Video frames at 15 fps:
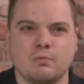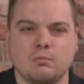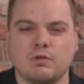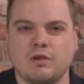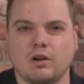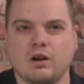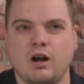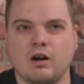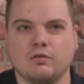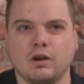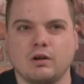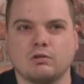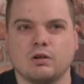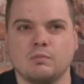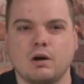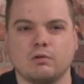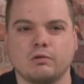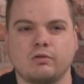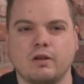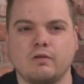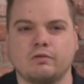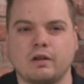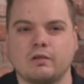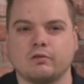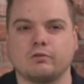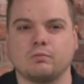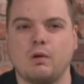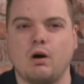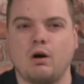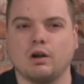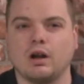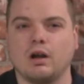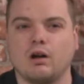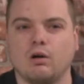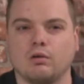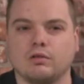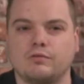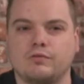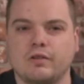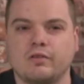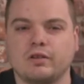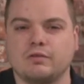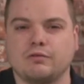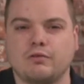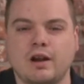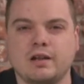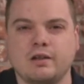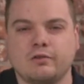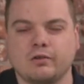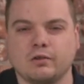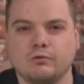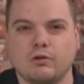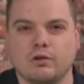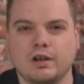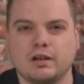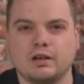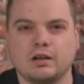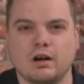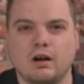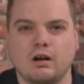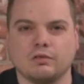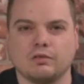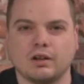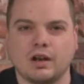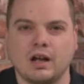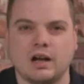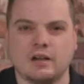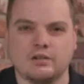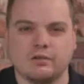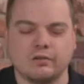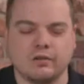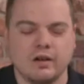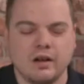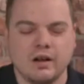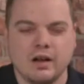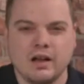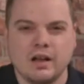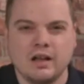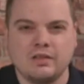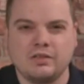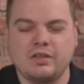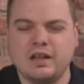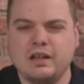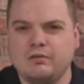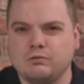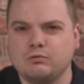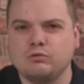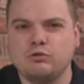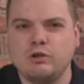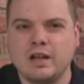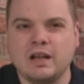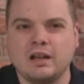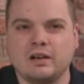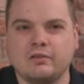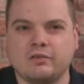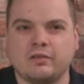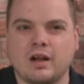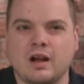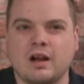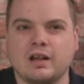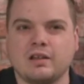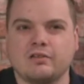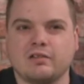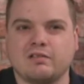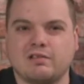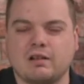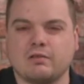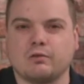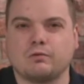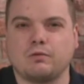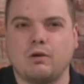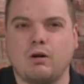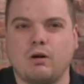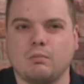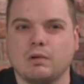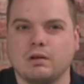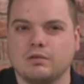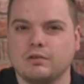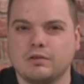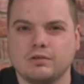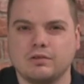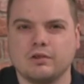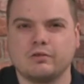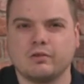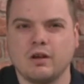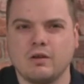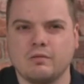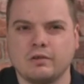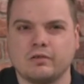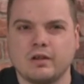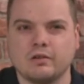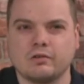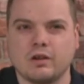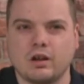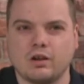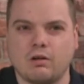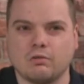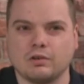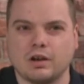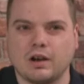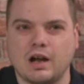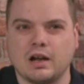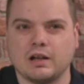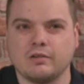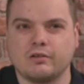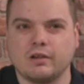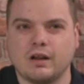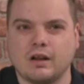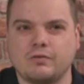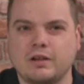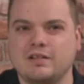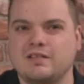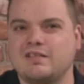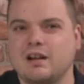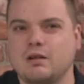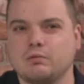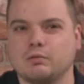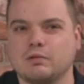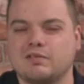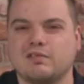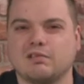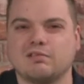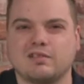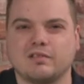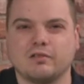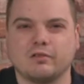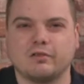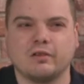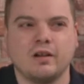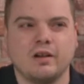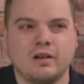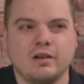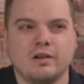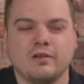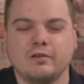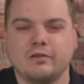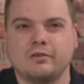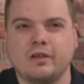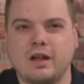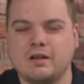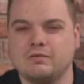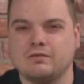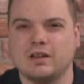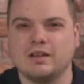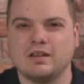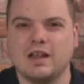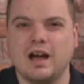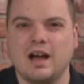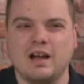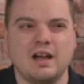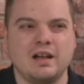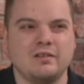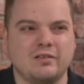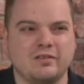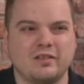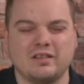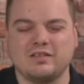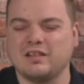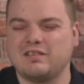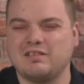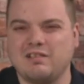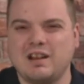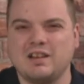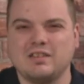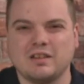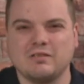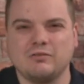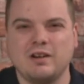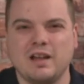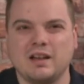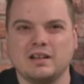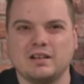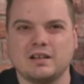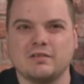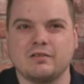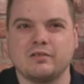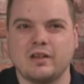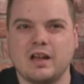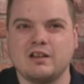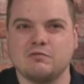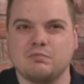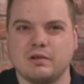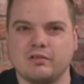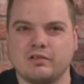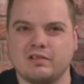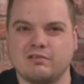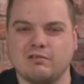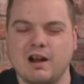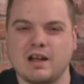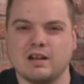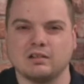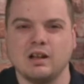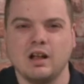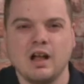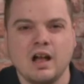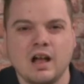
with a lot of locomotives and smaller unfitted freights running on the lines. These really started to transform the services along the lines. And I think Chelmsford Junctions saved it there. It's the train that really did save British Rail.